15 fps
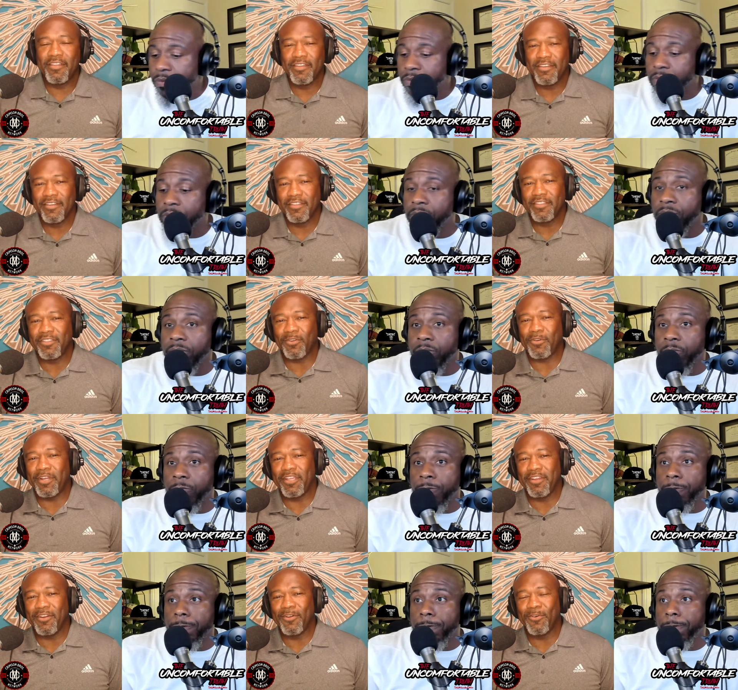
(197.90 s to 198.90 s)
Speaker 1: the three
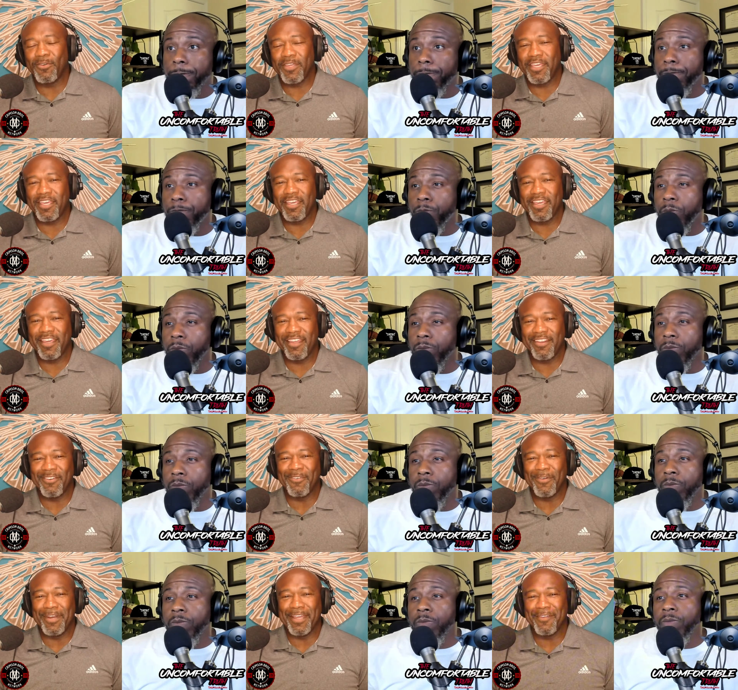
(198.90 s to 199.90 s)
year old kid
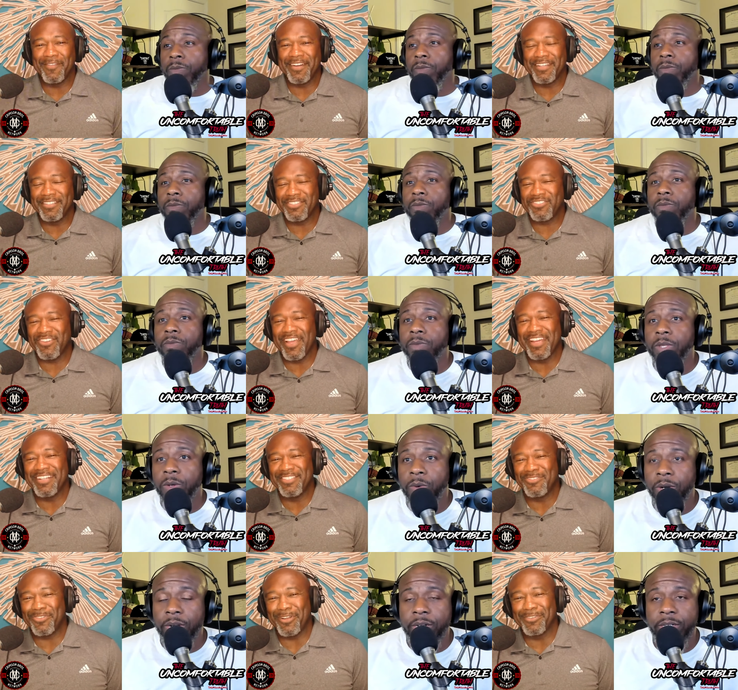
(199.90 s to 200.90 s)
or whatever that's trying
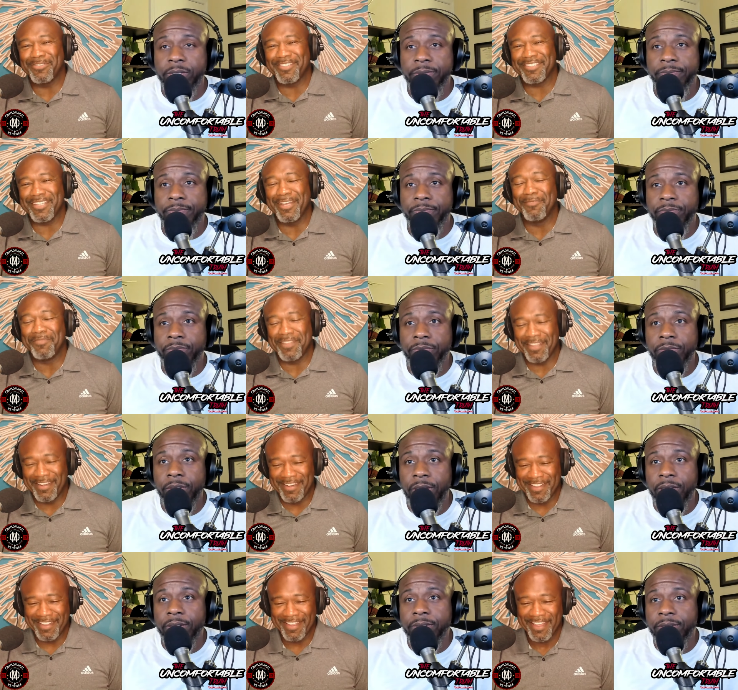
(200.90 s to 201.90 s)
to drop draw something.
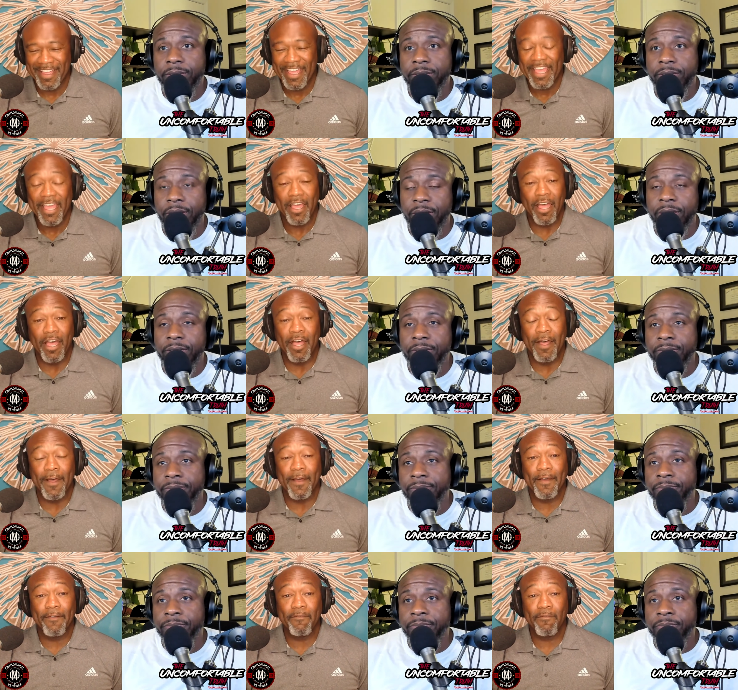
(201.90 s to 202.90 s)
Yeah. Yeah.
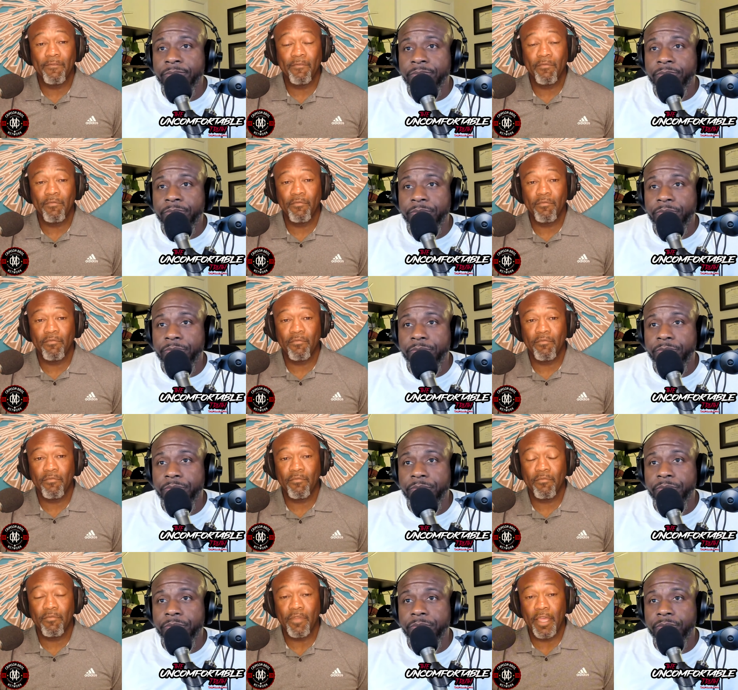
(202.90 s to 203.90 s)
Um,
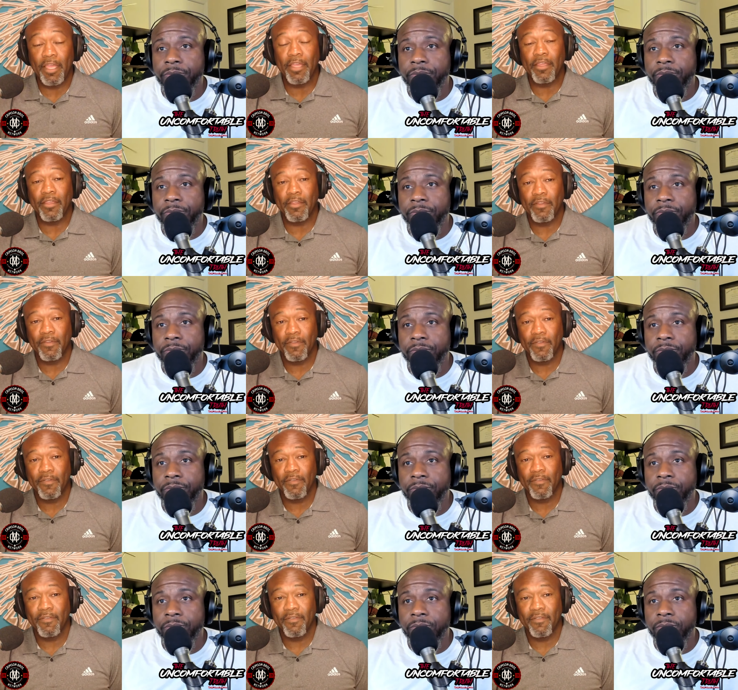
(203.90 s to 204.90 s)
hey,
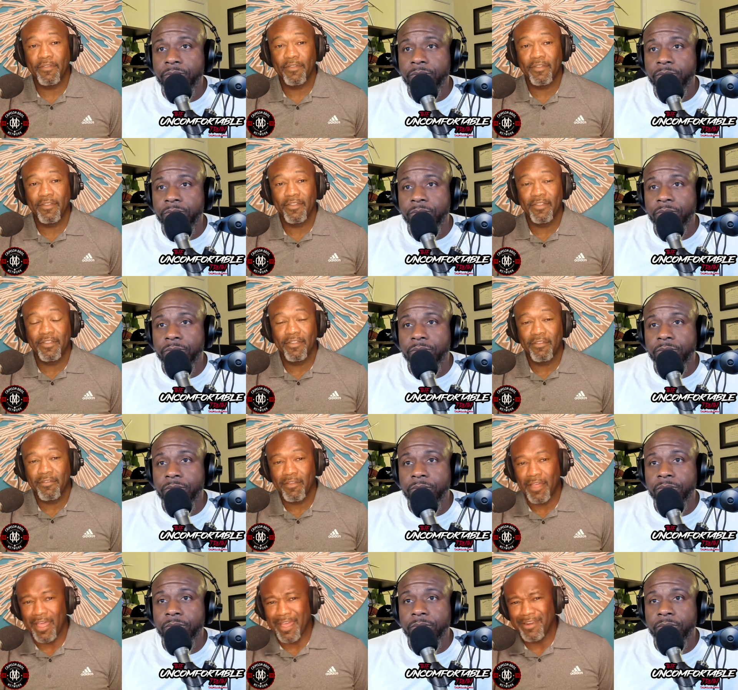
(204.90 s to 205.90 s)

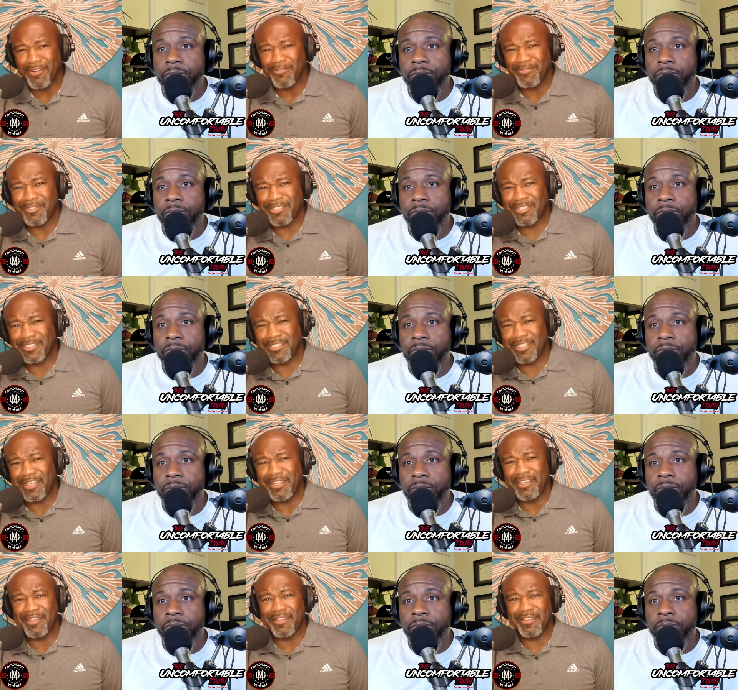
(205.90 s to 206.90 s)
I don't
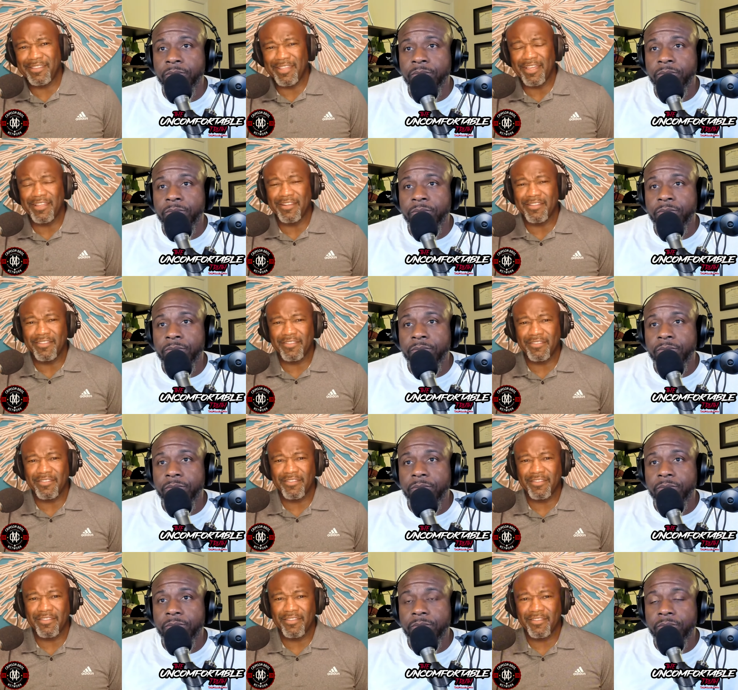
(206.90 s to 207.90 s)
see it. That
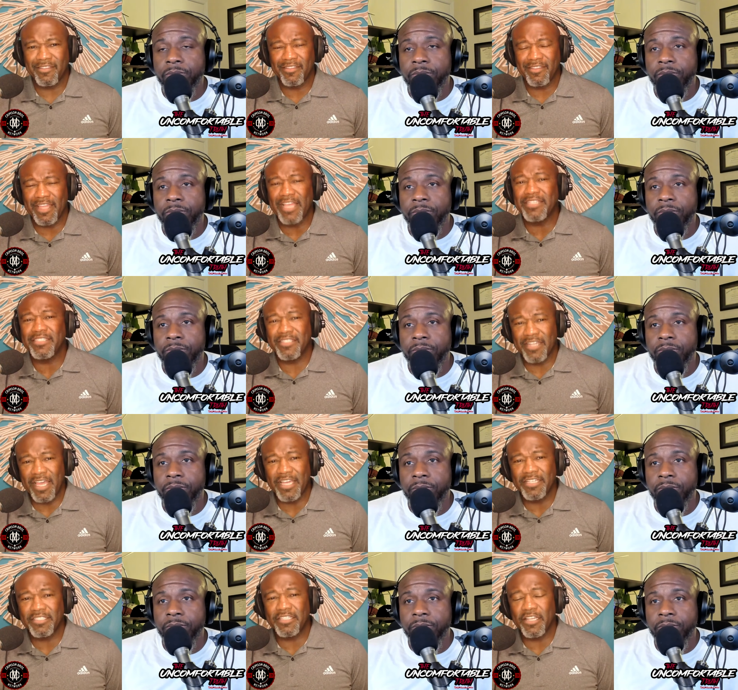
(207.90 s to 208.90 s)
that's
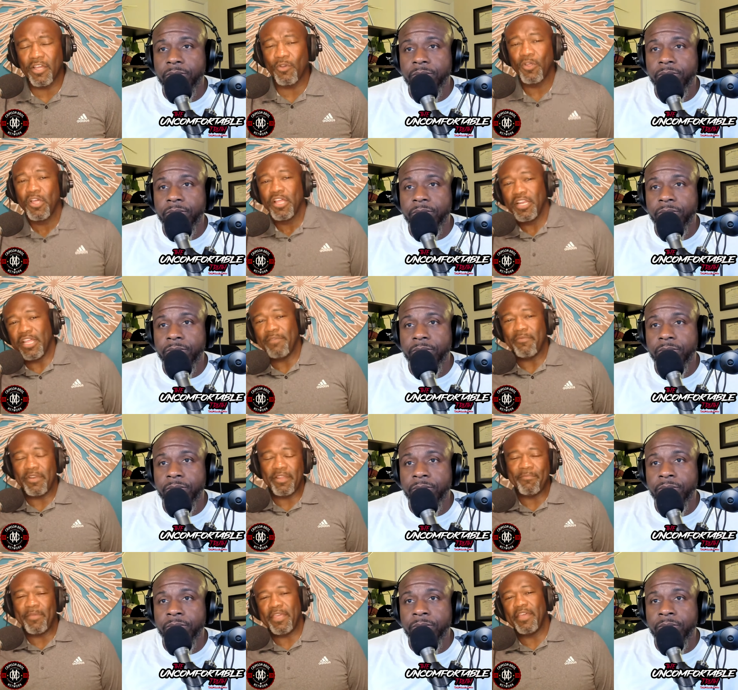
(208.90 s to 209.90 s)
nice. Though let,
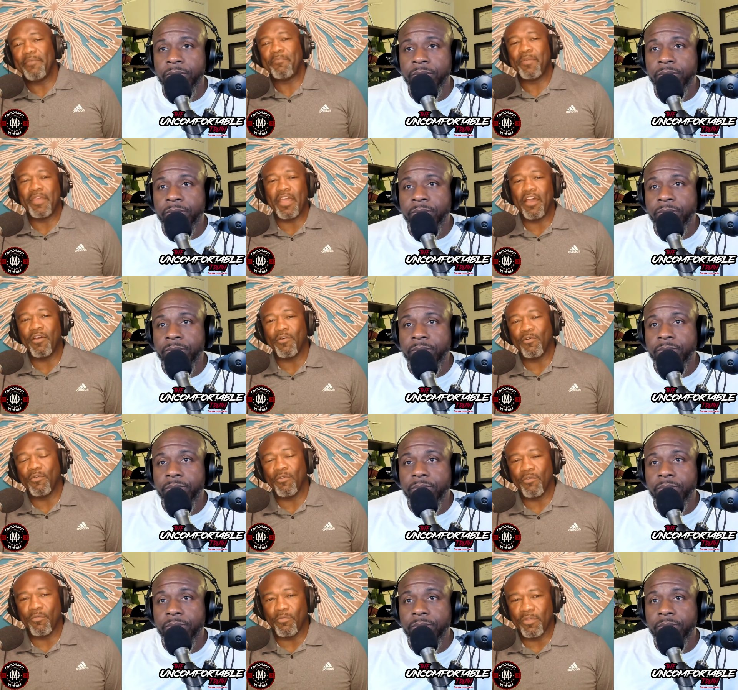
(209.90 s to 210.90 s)
let me help you out
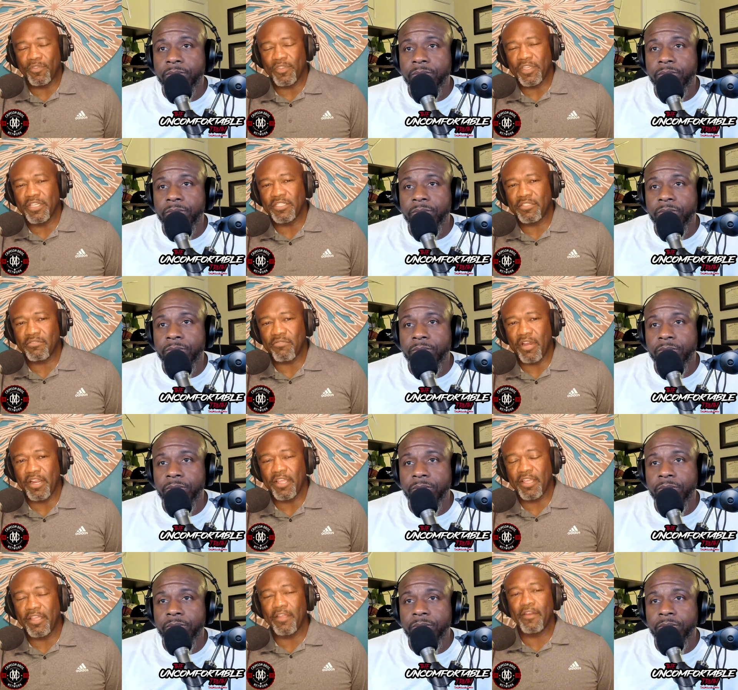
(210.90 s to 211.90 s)
with this
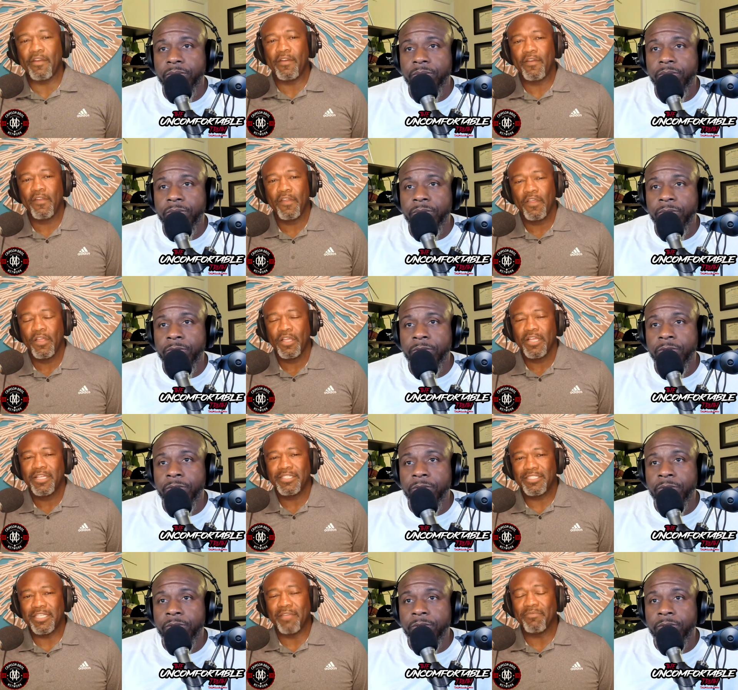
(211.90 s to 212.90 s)
right here.
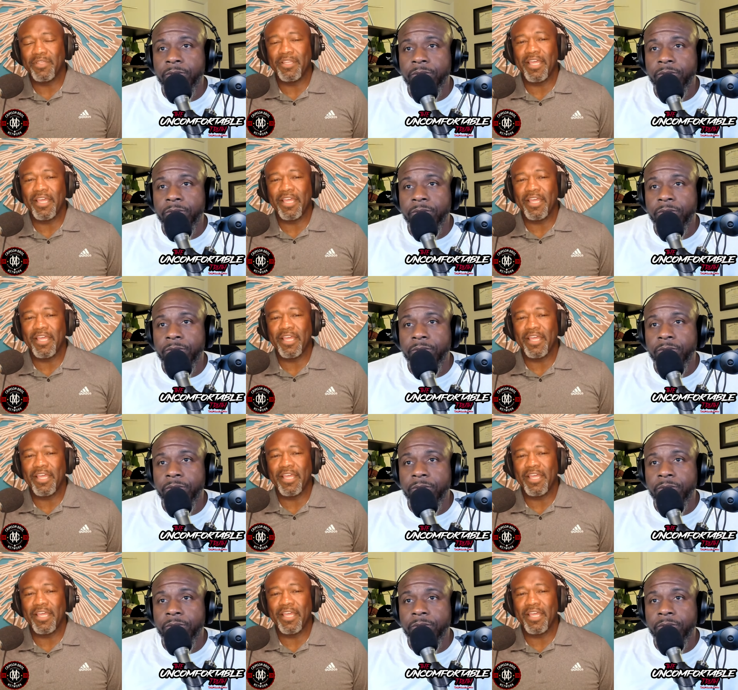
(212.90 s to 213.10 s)
Something